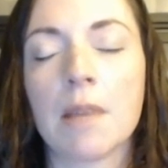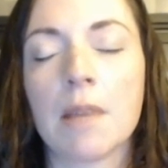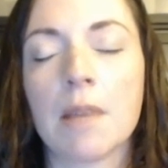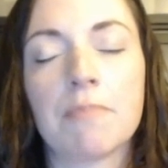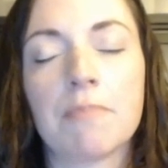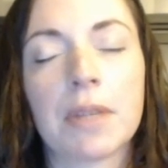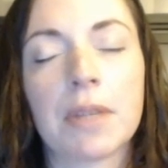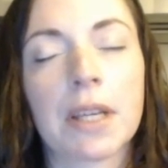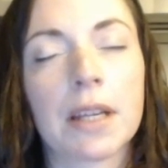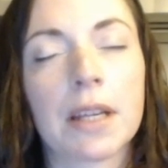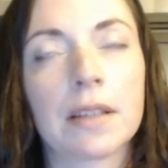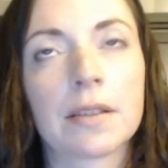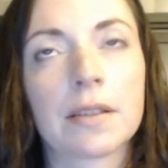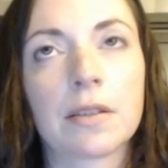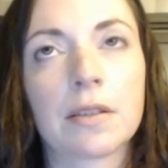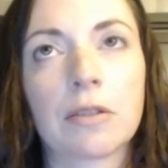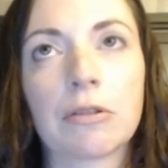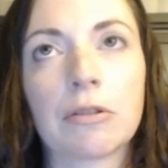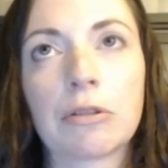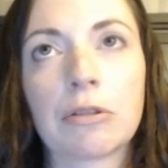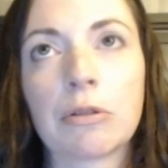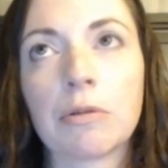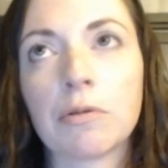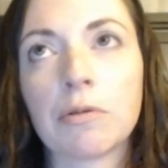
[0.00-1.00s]
because the
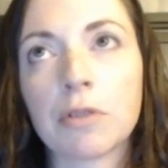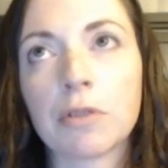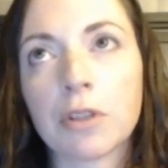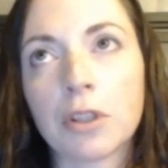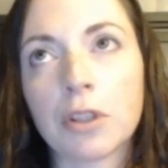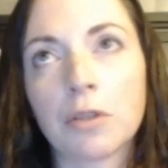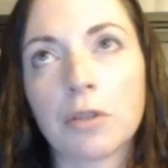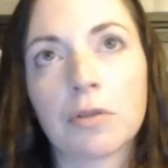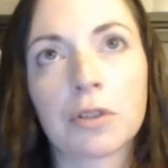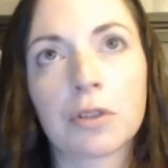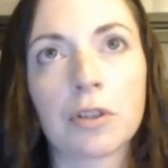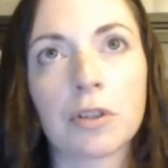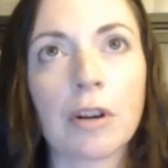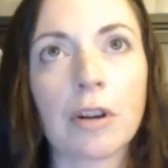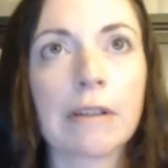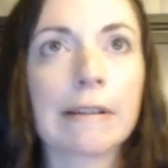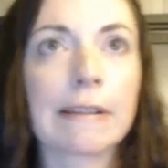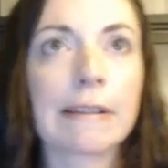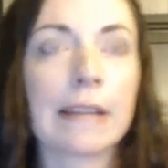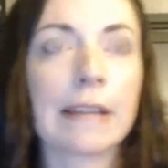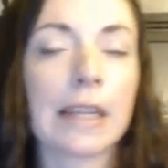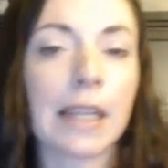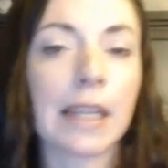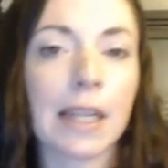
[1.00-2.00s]
sooner you start
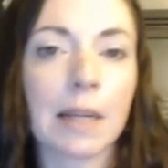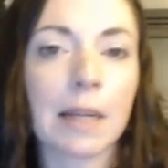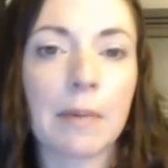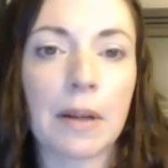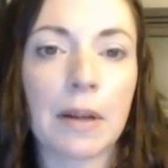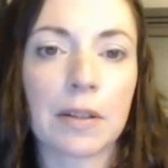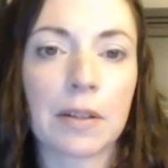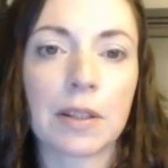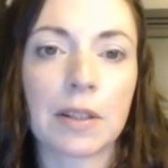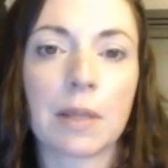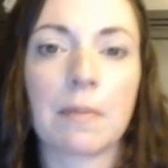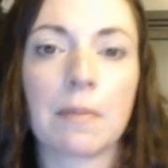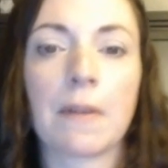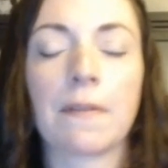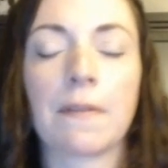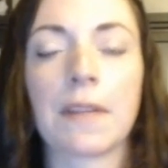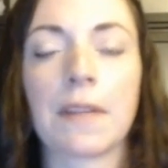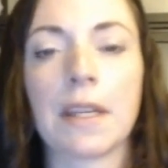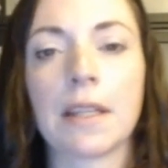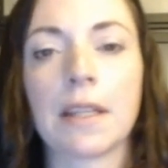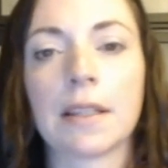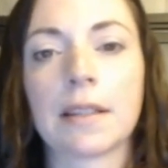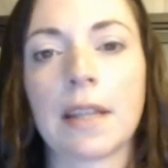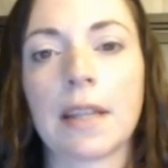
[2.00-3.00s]
thinking about some of
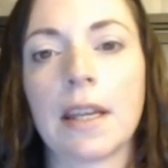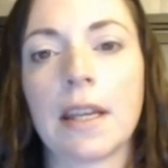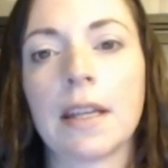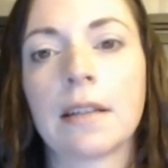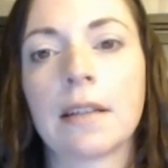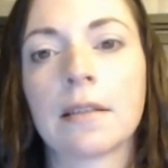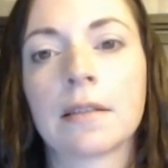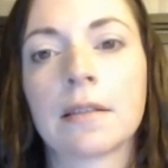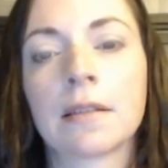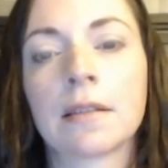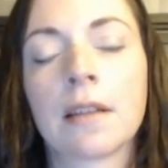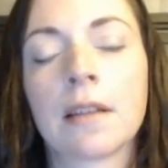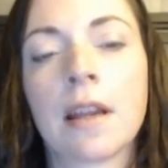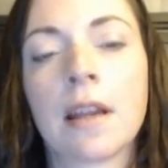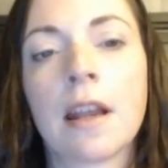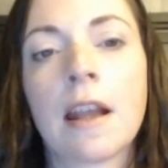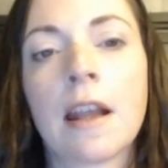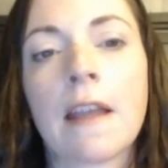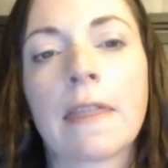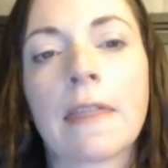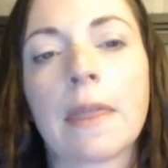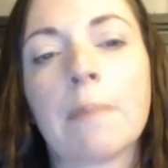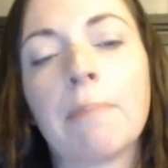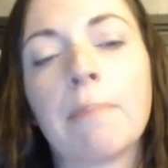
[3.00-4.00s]
these things,
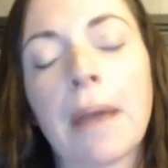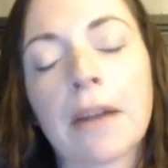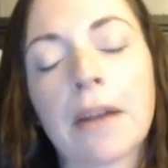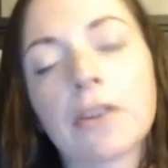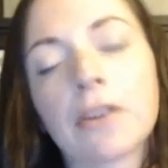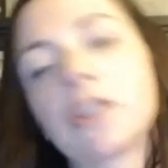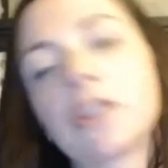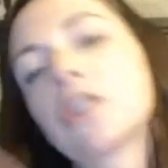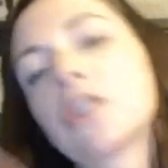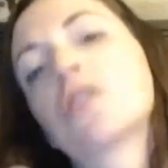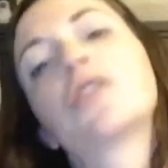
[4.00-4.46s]
the better your